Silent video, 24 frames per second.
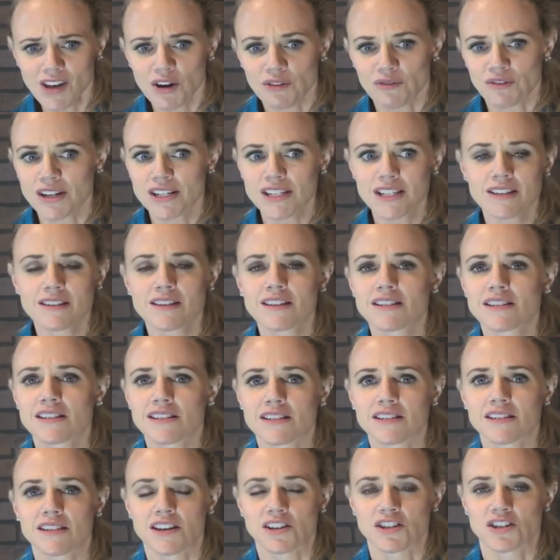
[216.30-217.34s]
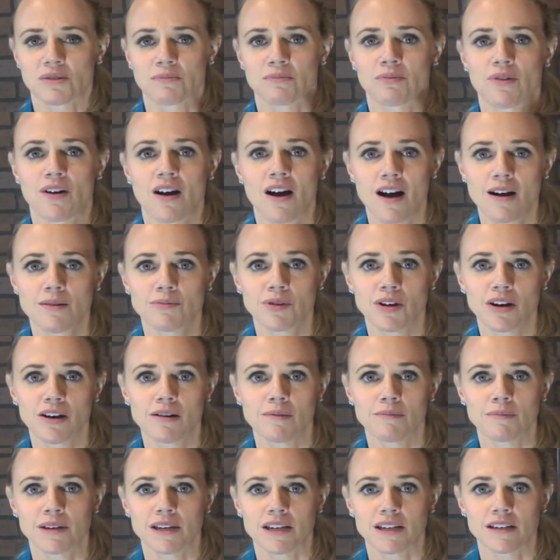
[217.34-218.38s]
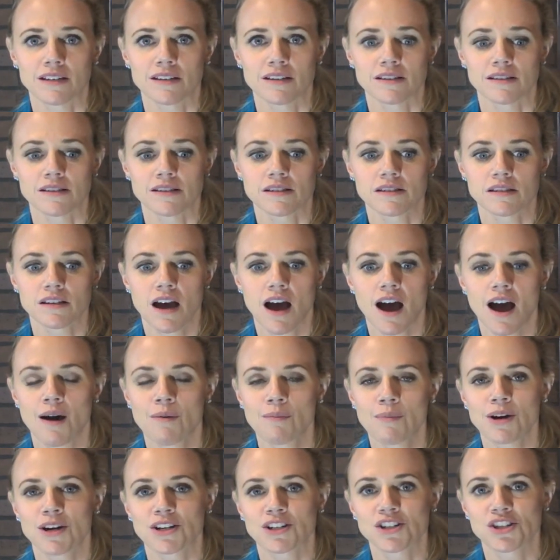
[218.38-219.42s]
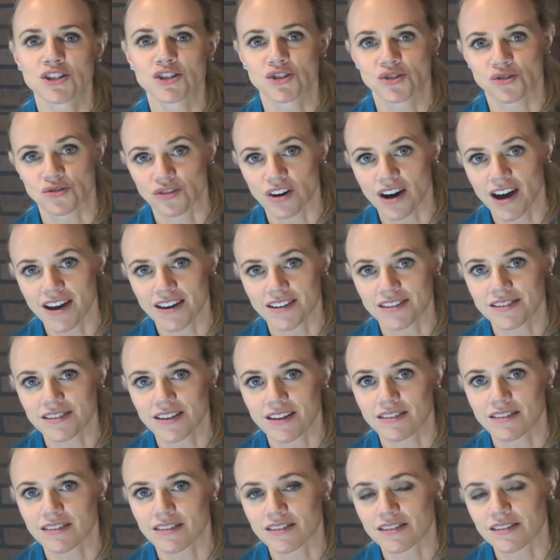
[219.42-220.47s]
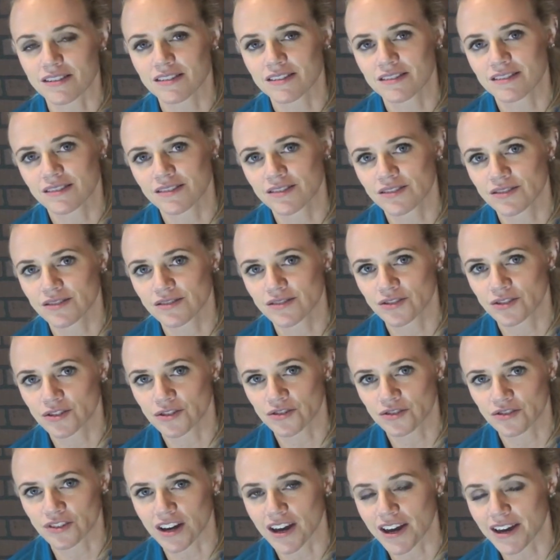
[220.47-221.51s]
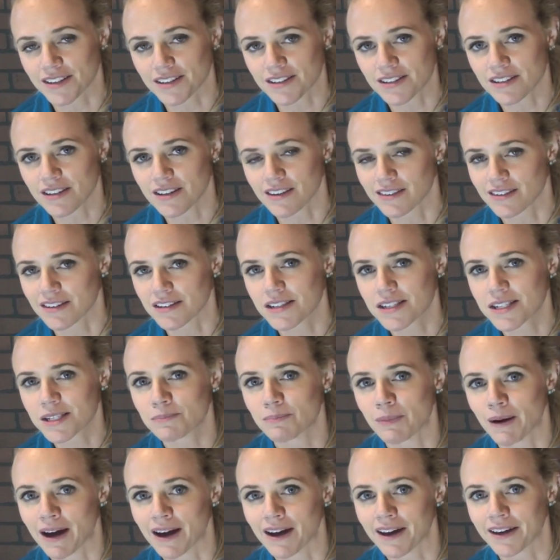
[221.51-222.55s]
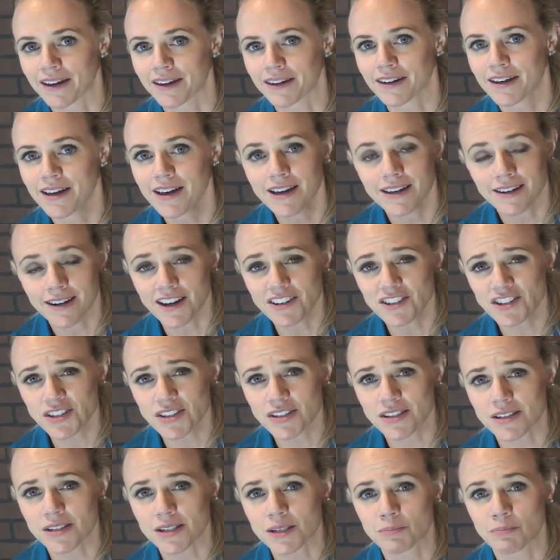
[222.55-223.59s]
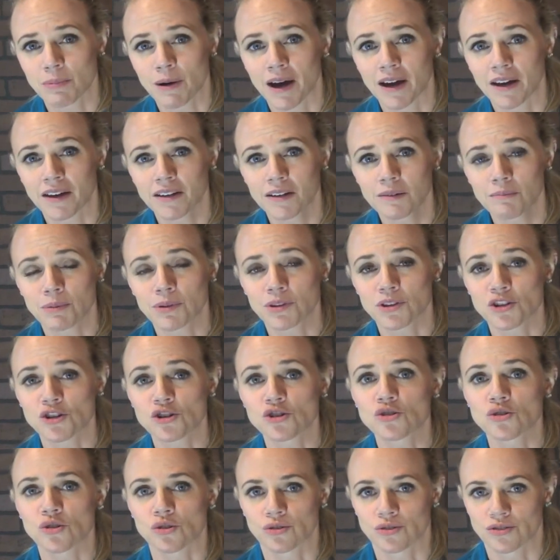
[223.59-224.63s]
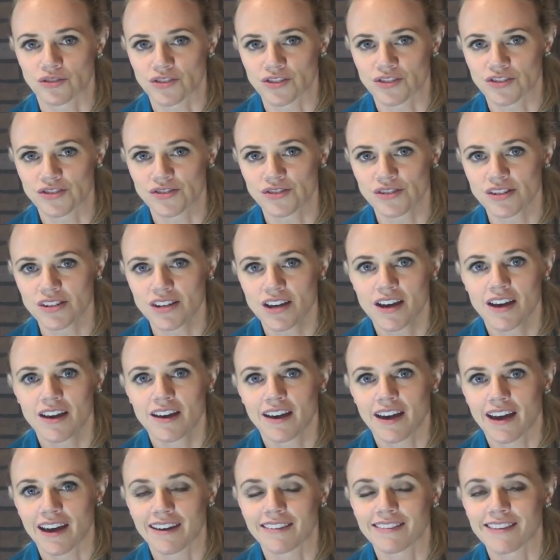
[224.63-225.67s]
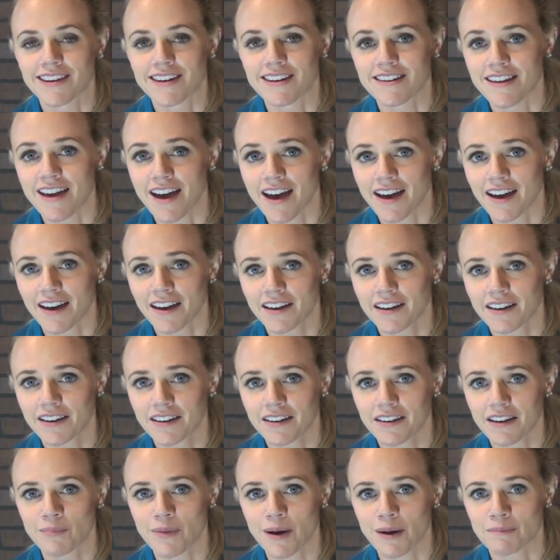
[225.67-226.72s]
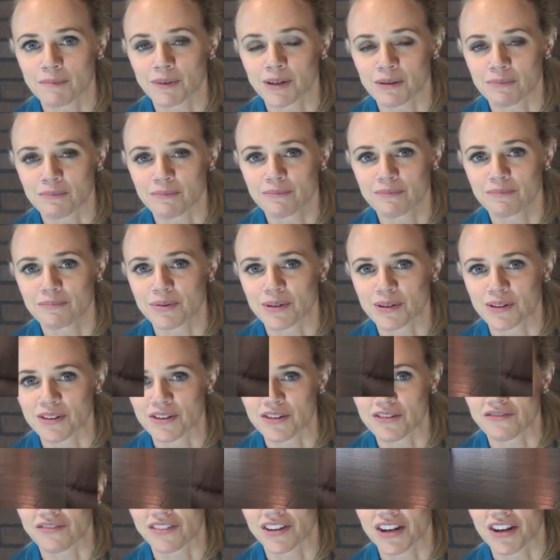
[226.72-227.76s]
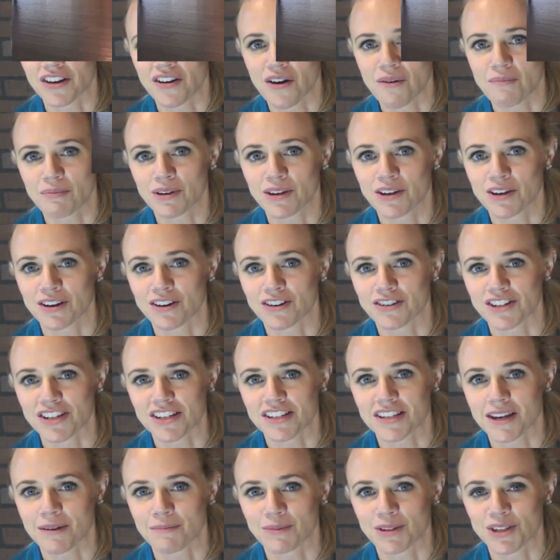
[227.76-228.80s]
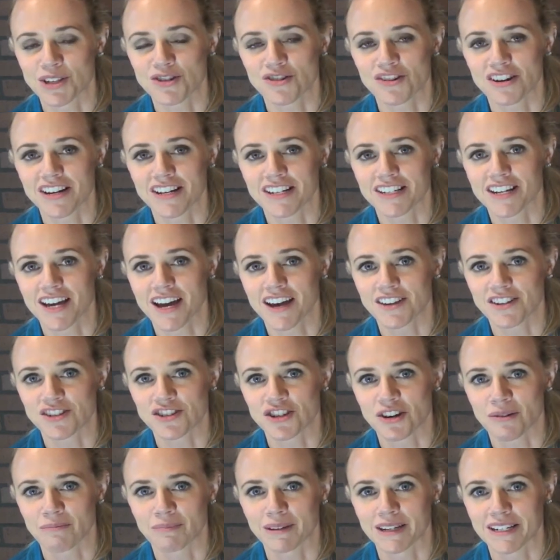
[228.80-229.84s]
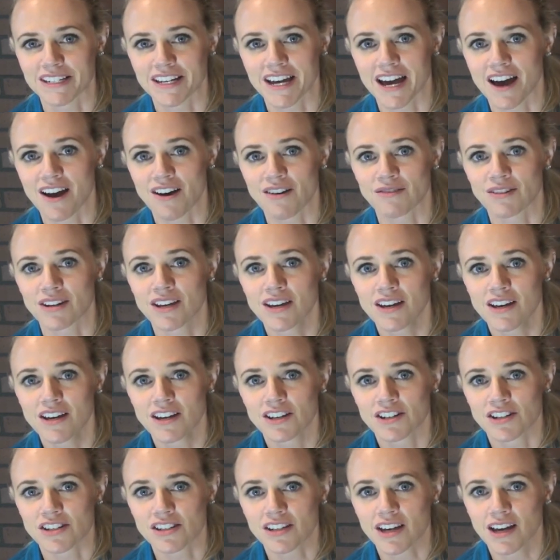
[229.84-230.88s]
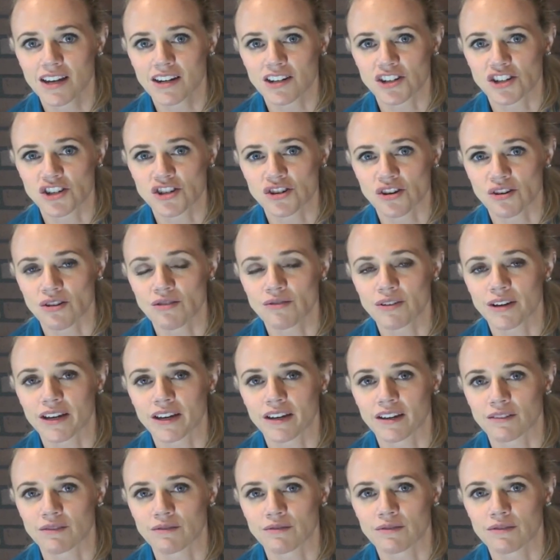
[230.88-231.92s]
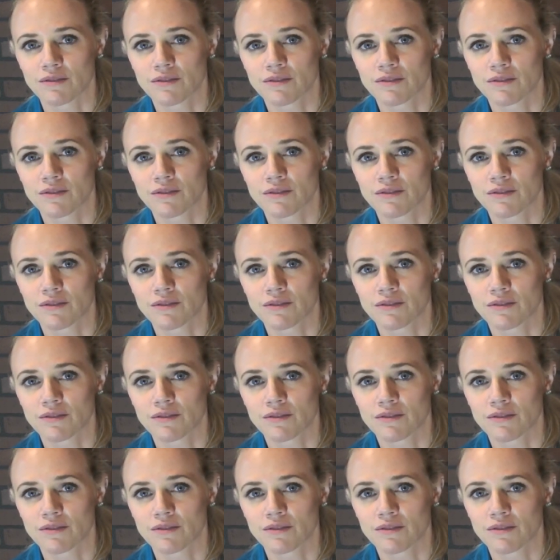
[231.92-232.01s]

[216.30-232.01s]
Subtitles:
Reason this is such a problem is how much stress that this creates in the spine. Not just the spine, but the shoulders and the neck. I'm going to put a little video up here just demonstrating Taz jumping down, just kind of showing